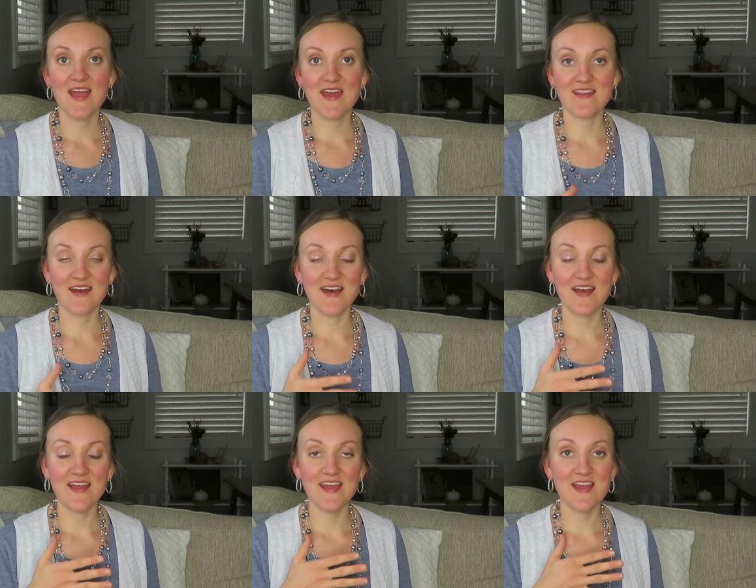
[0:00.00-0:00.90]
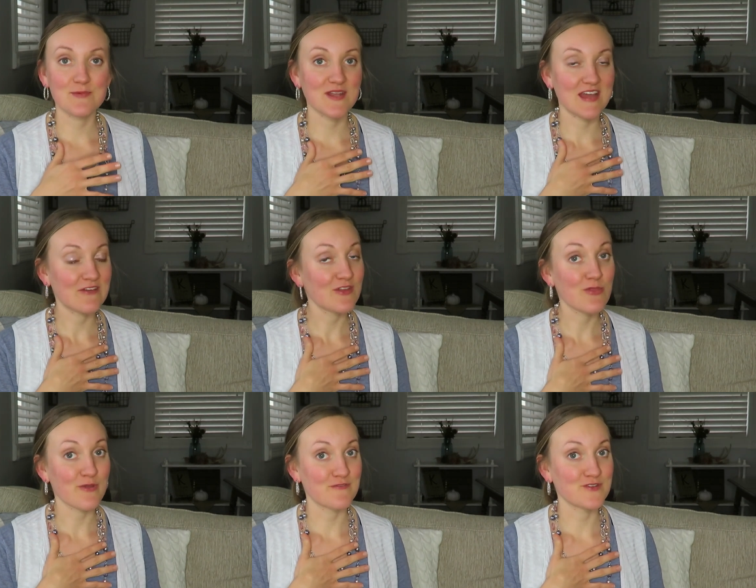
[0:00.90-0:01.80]
and I am an avid
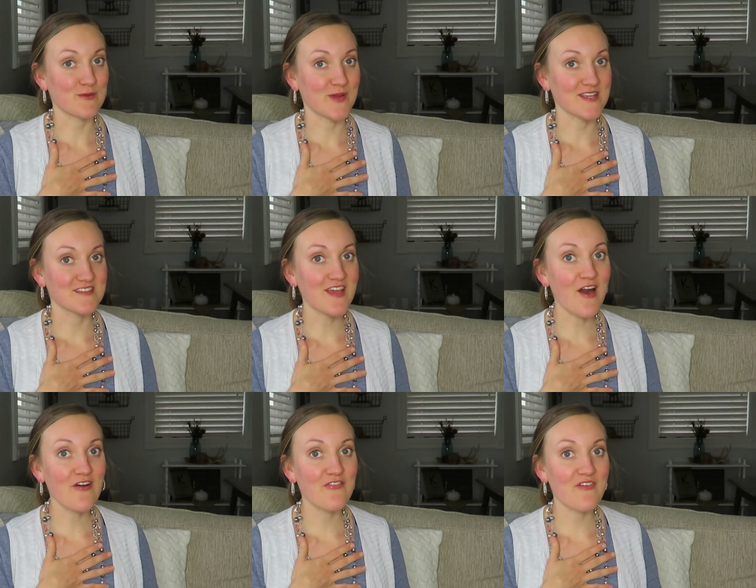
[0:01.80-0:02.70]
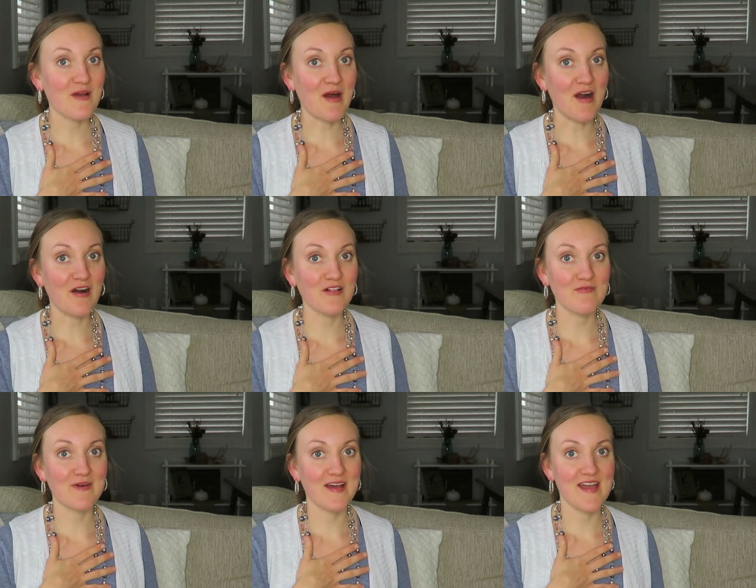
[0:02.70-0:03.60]
thrifter myself.
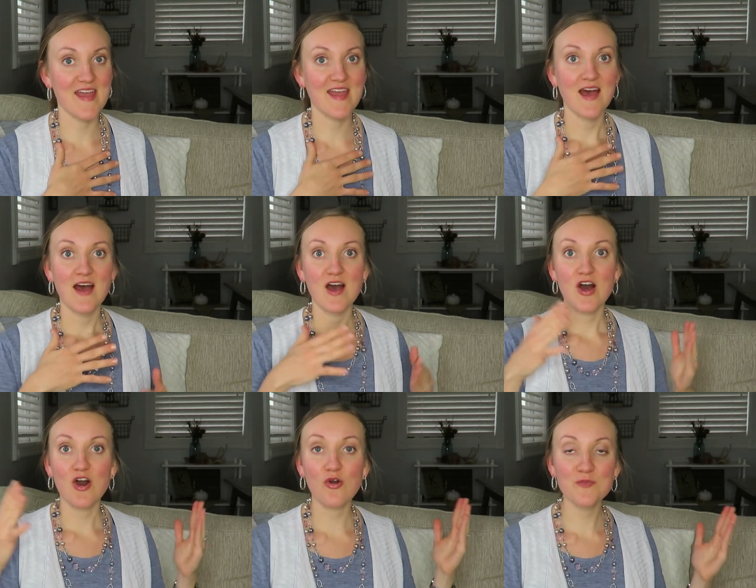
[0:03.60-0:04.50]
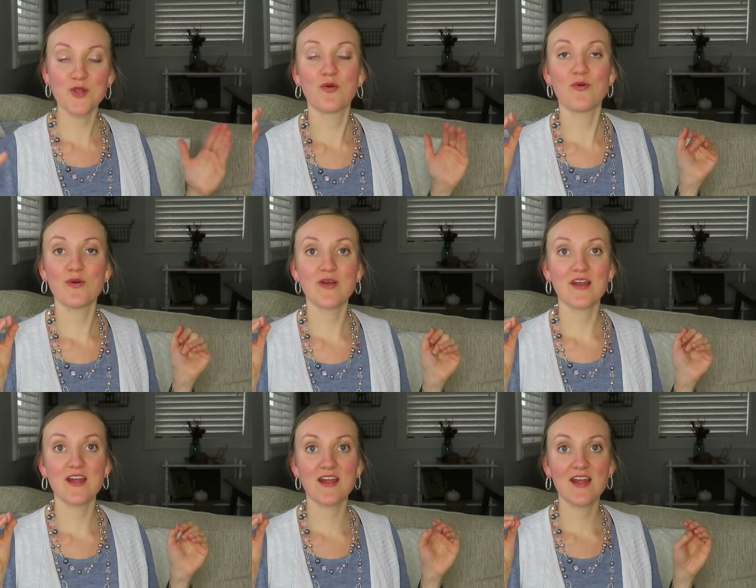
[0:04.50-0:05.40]
All my home
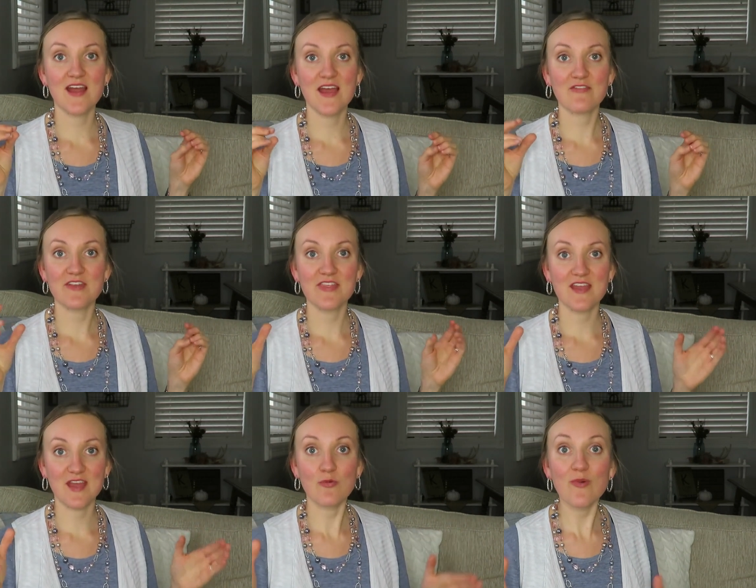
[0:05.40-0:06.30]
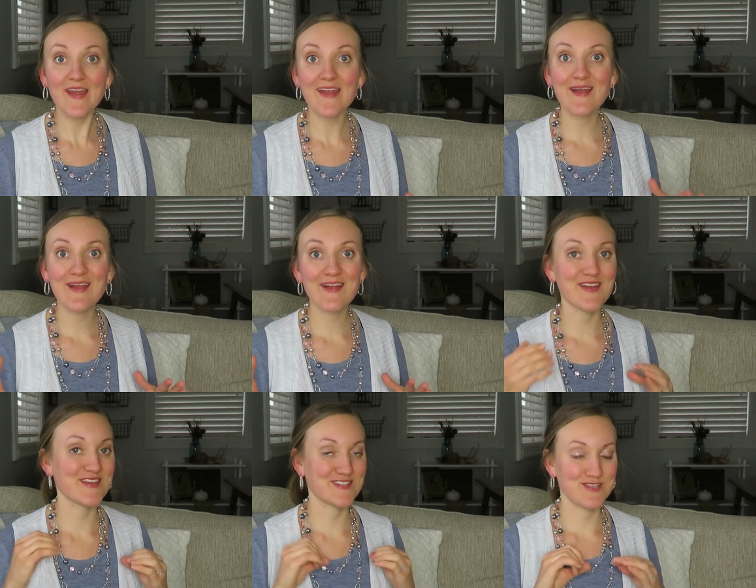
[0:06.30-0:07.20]
decor, everything I wear
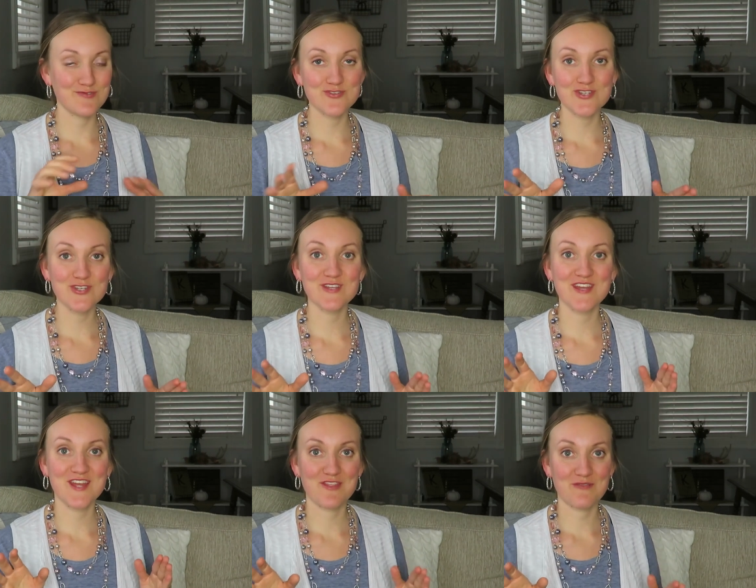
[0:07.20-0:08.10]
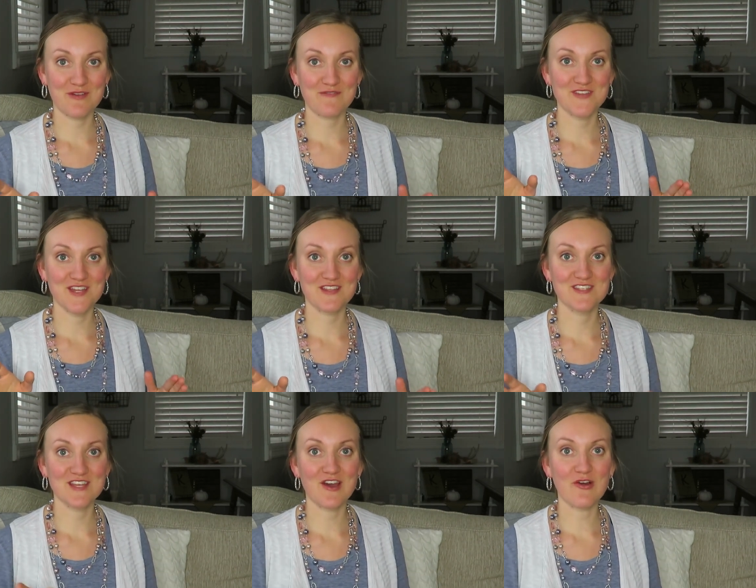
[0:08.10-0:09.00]
is usually thrifted.
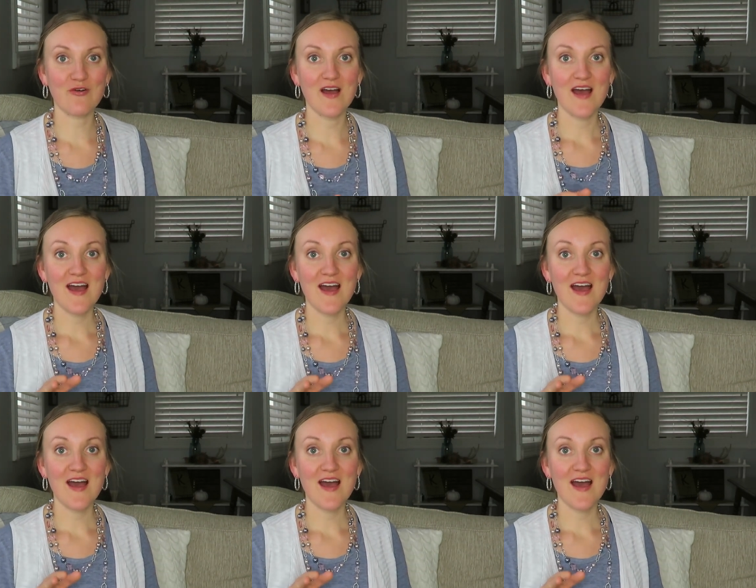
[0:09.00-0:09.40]
So